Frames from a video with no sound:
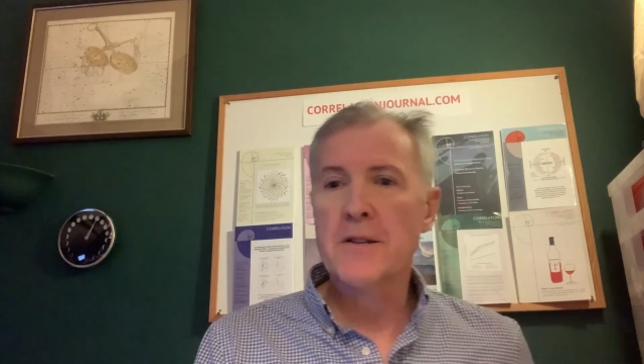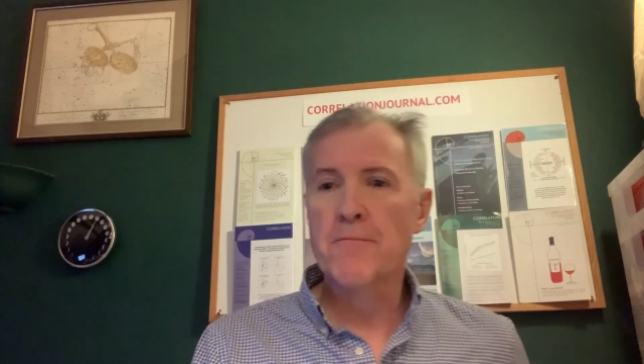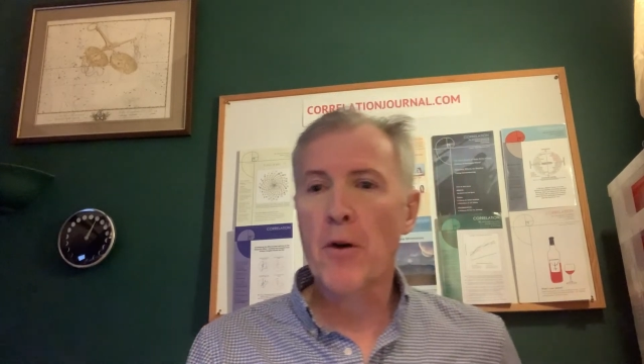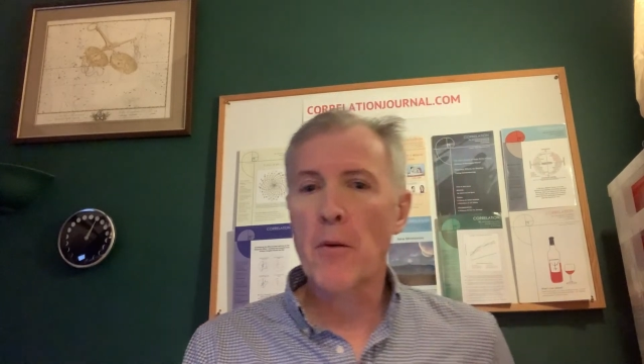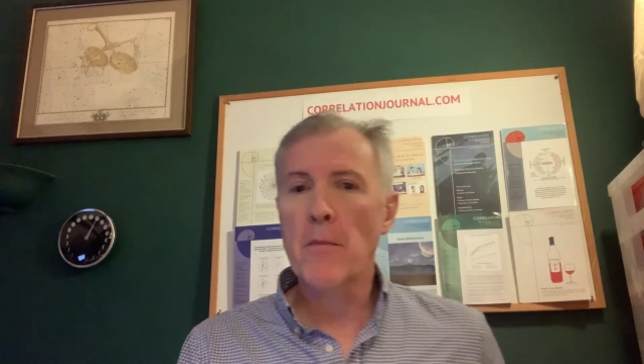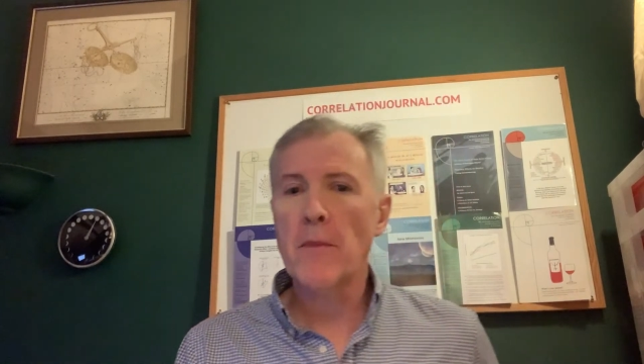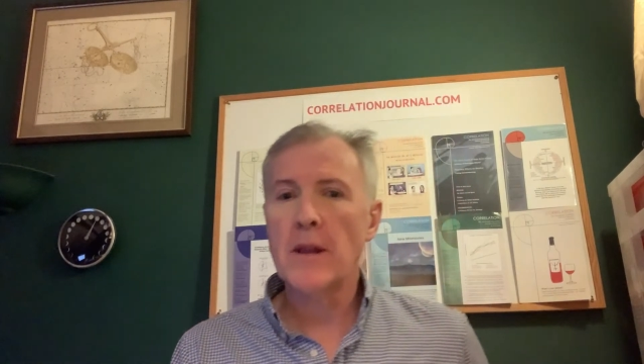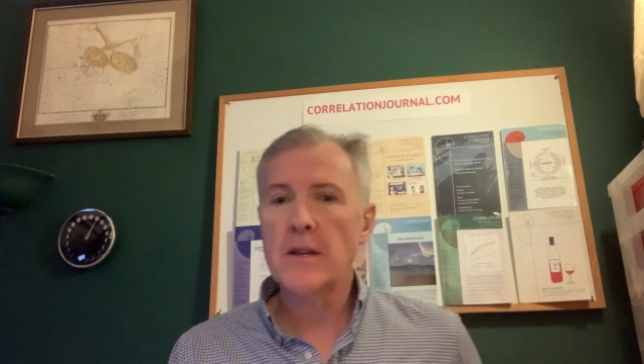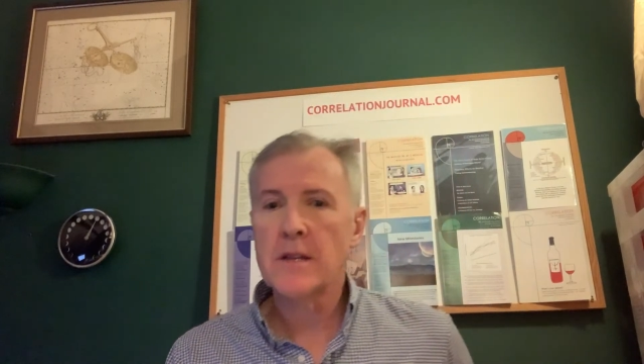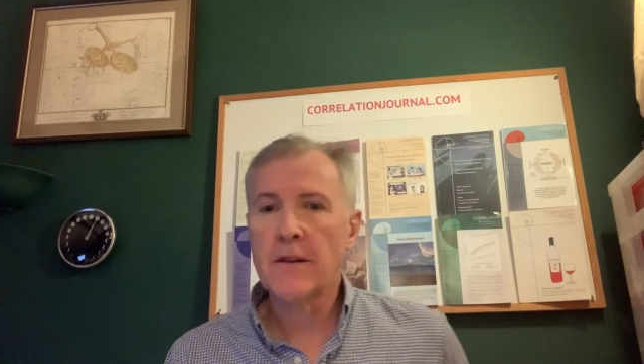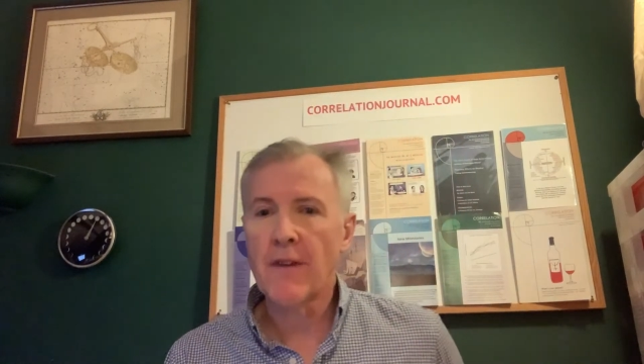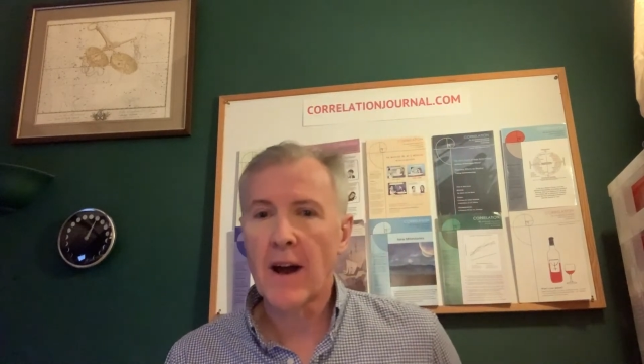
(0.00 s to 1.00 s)
the
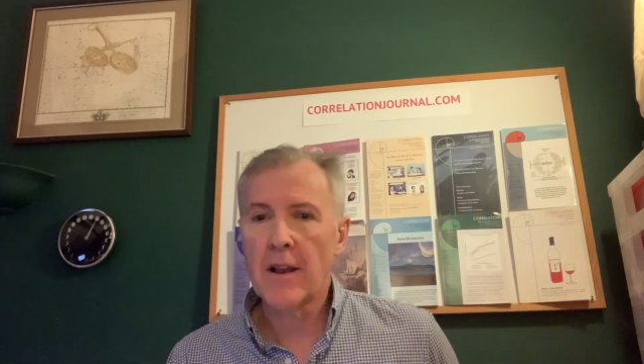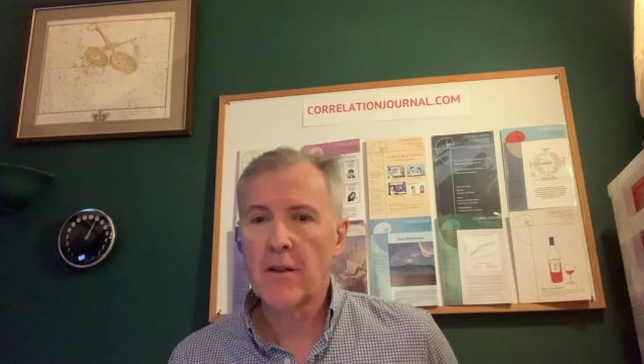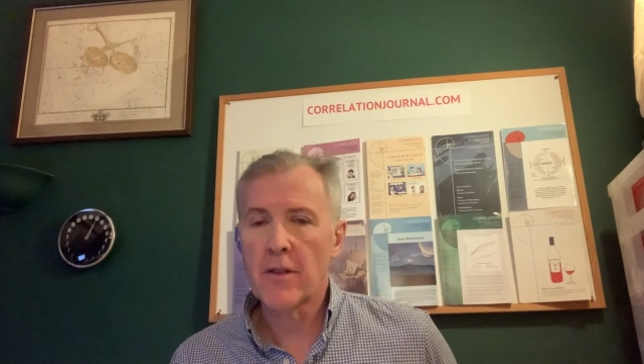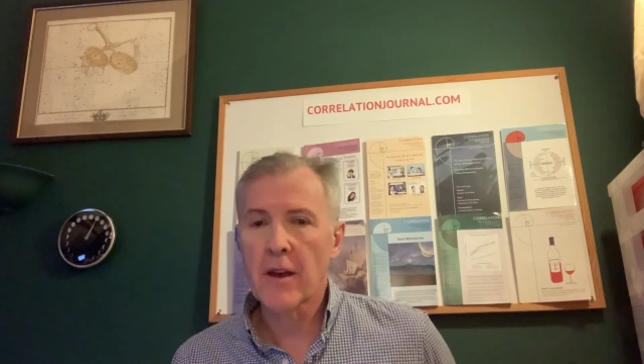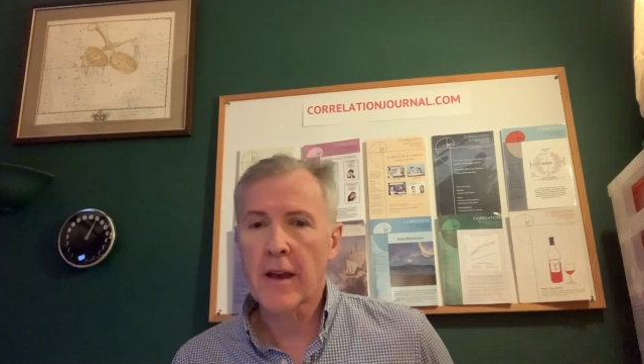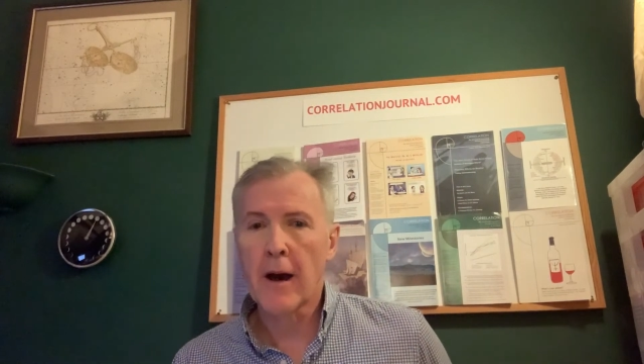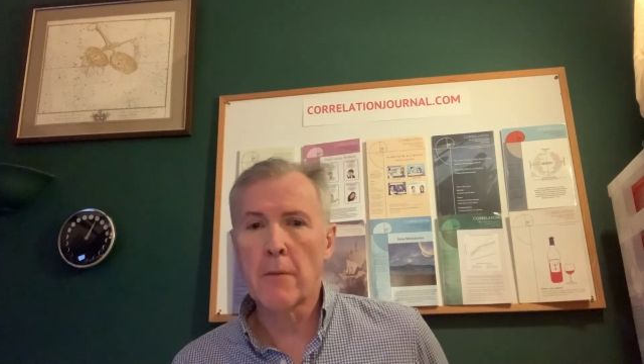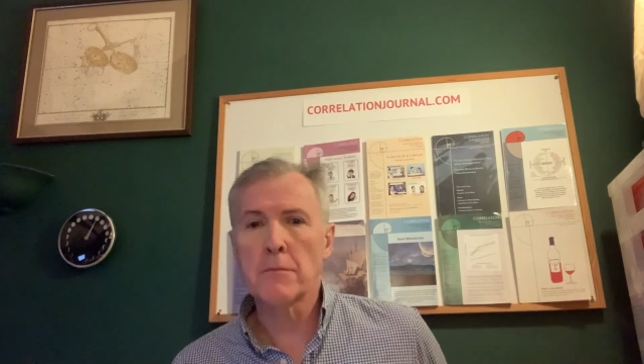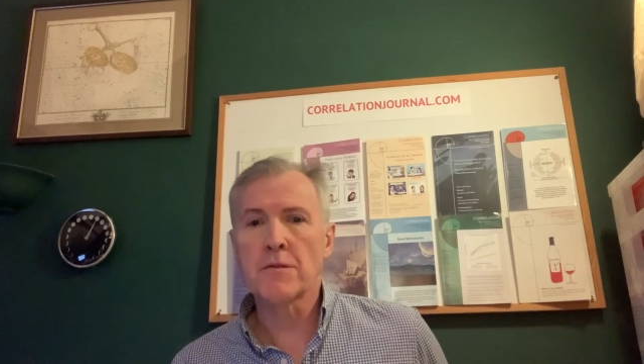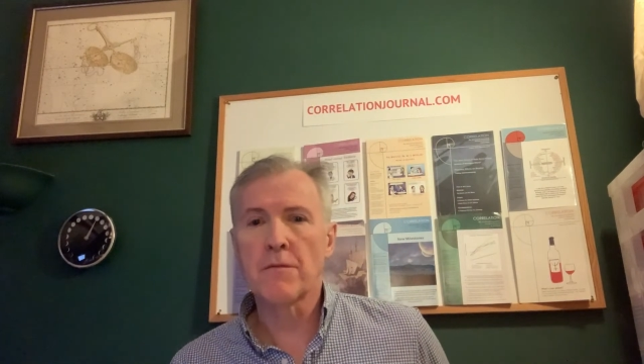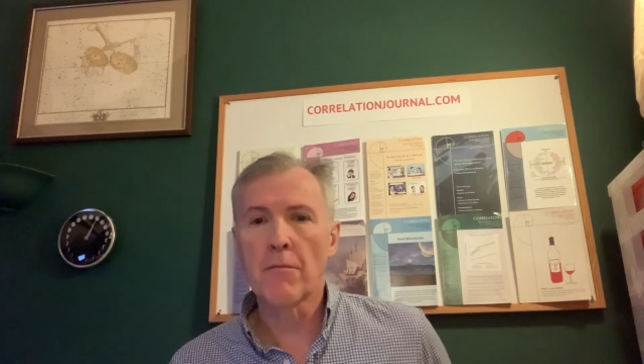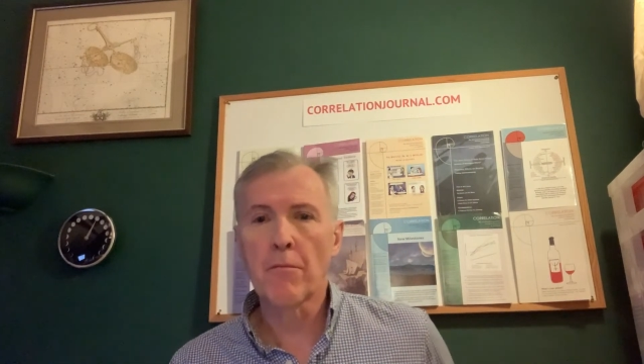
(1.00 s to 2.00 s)
probability value that comes
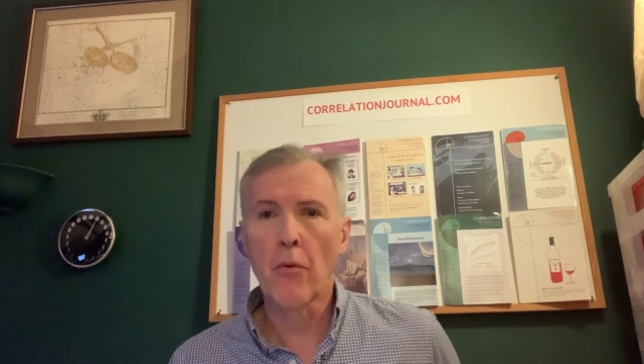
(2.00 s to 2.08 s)
from